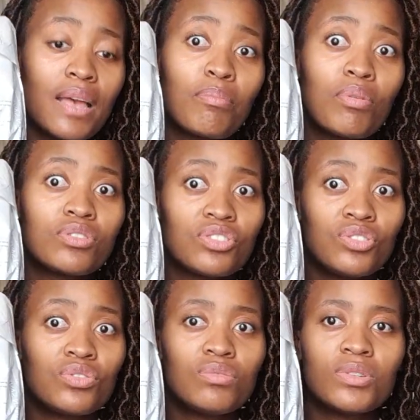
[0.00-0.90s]
I bought
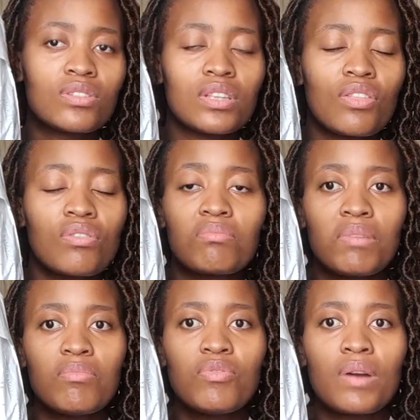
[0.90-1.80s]
two because I thought
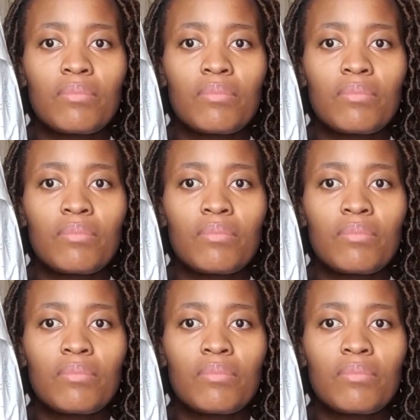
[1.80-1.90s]
maybe